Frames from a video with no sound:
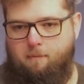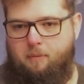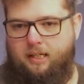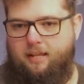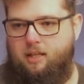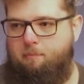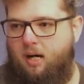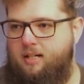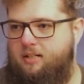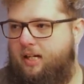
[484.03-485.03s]
But again, the
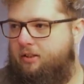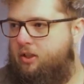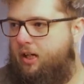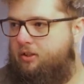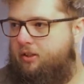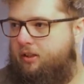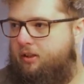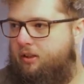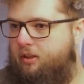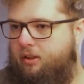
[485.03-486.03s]
mindset's
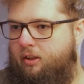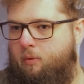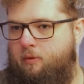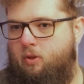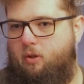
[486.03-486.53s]
changing. We've